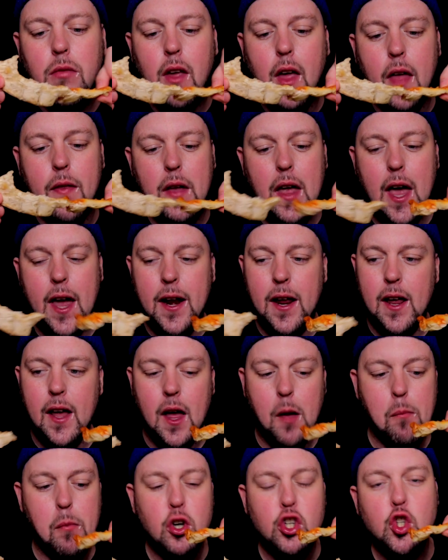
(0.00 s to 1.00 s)
And they had a
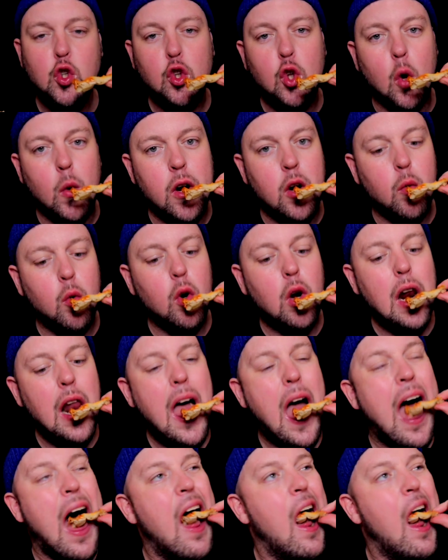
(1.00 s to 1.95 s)
uh, prosciutto and arugula.